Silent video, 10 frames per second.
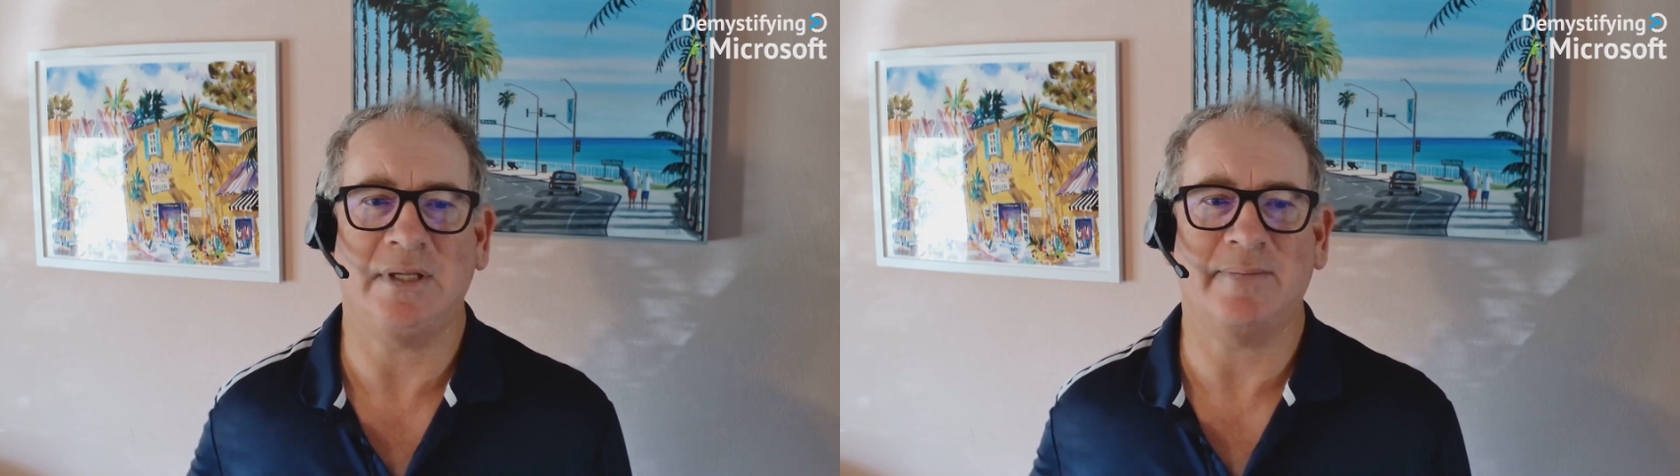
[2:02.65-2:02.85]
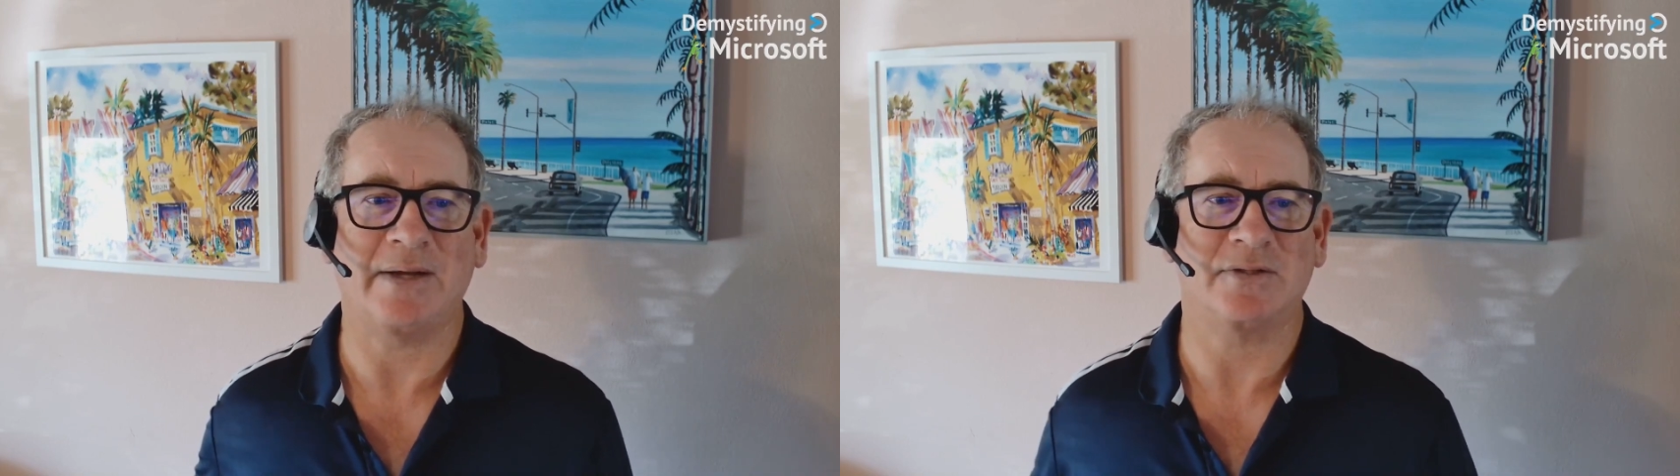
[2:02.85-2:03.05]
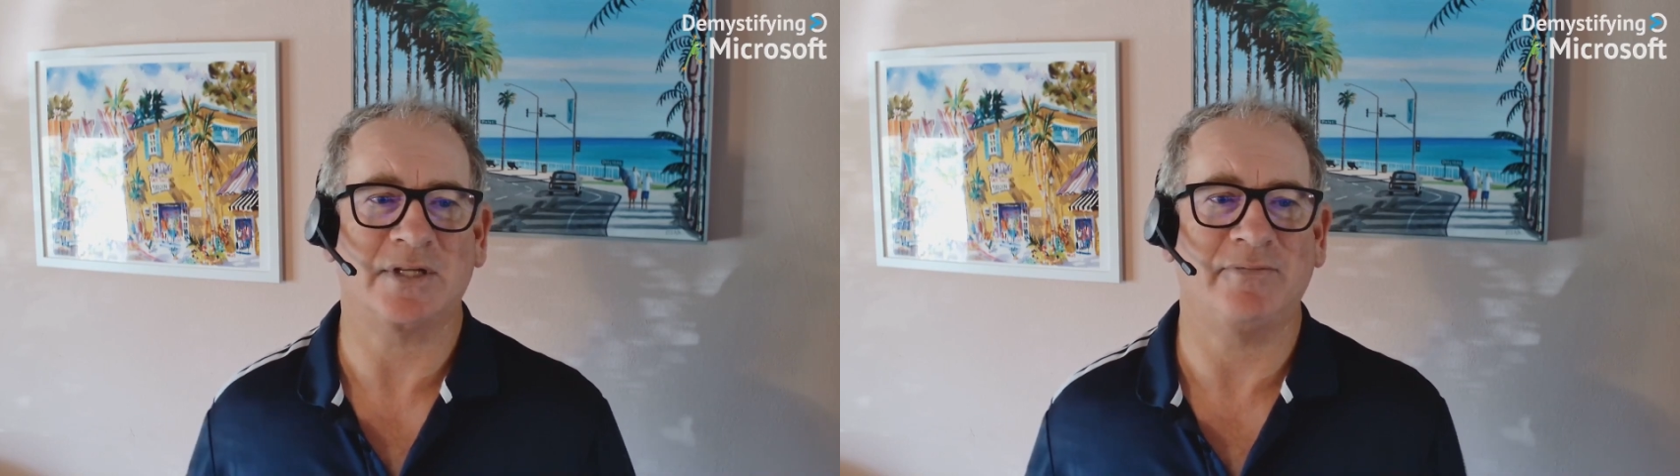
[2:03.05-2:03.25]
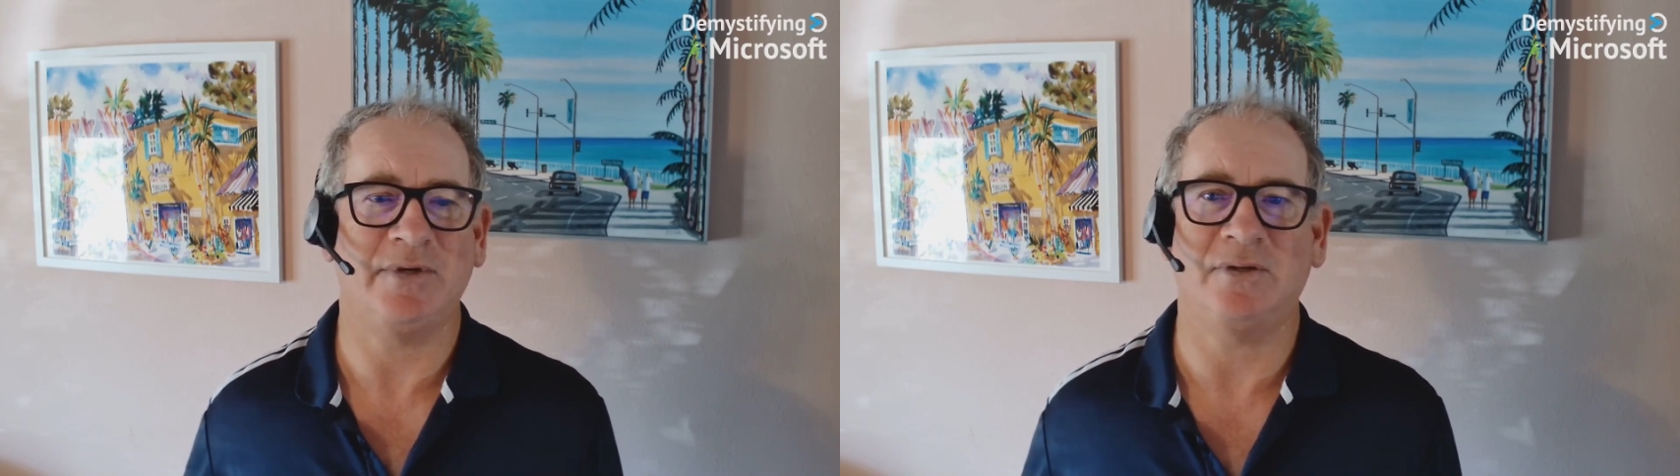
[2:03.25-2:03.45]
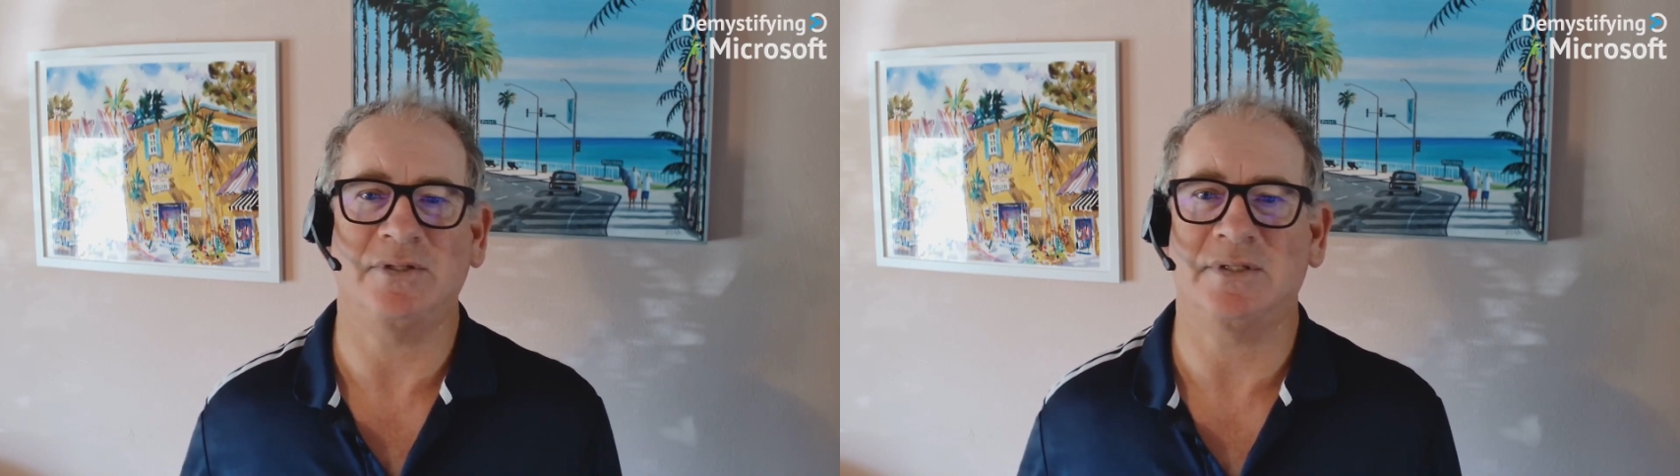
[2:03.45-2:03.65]
Microsoft
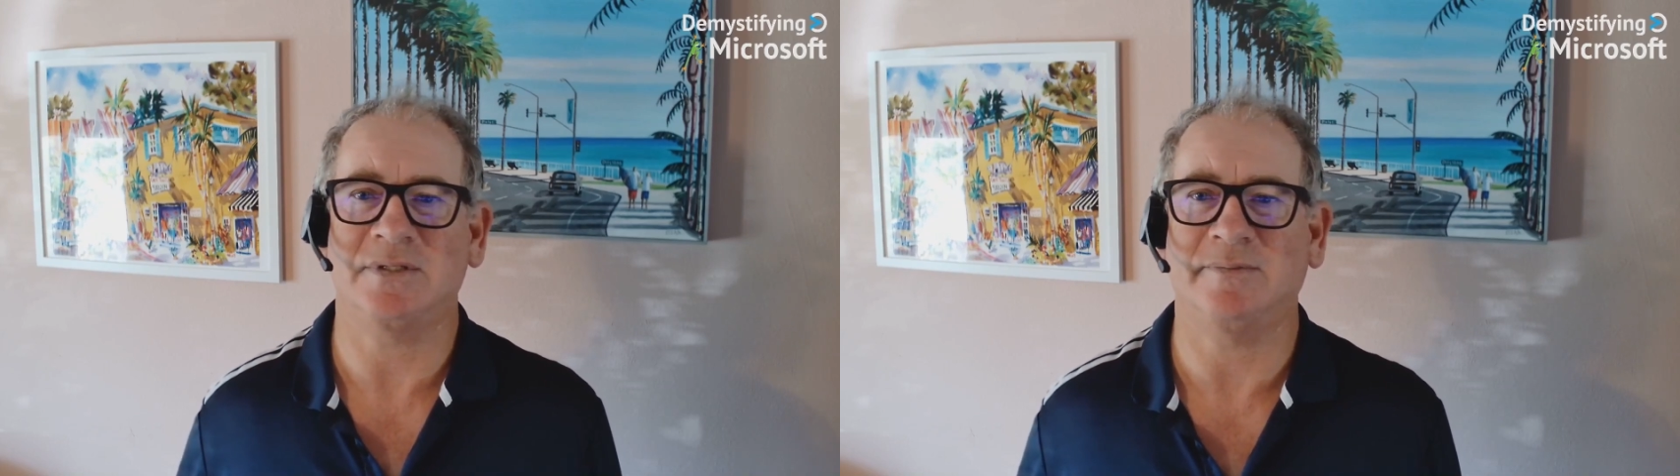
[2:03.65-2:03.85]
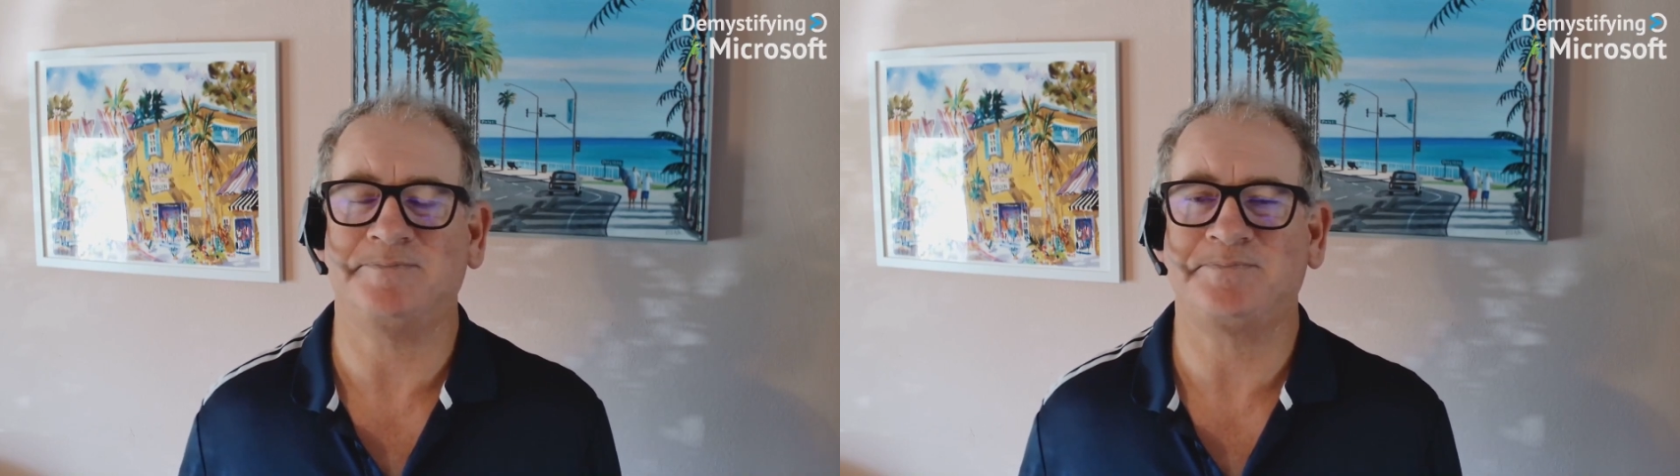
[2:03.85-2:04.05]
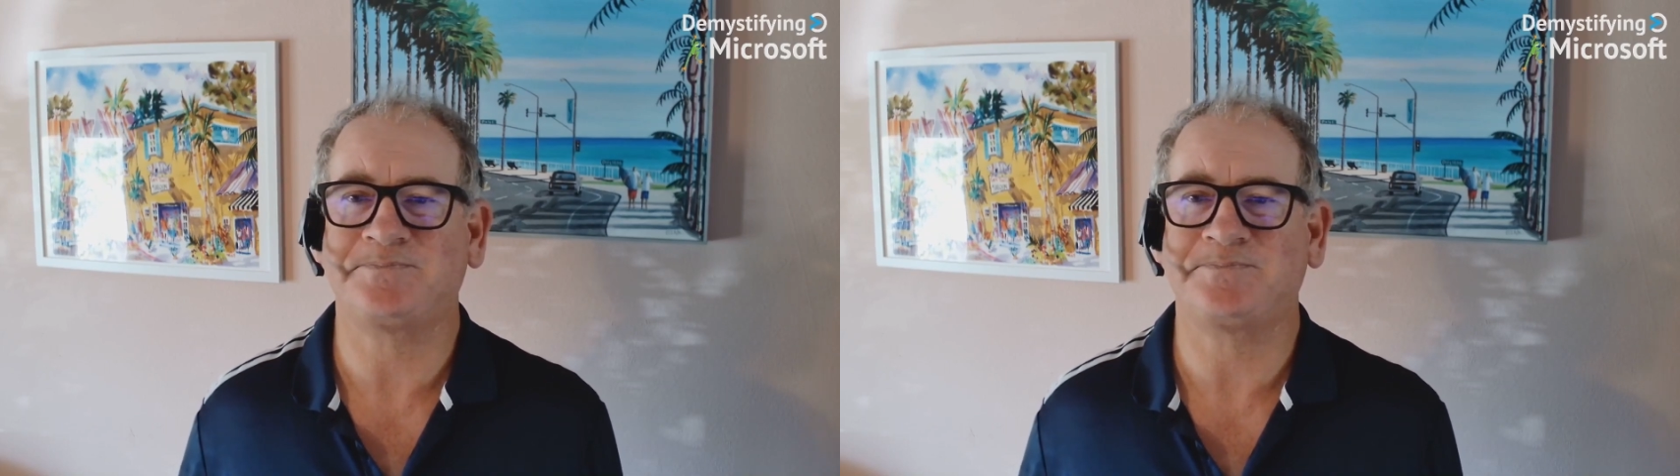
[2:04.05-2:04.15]
ecosystem.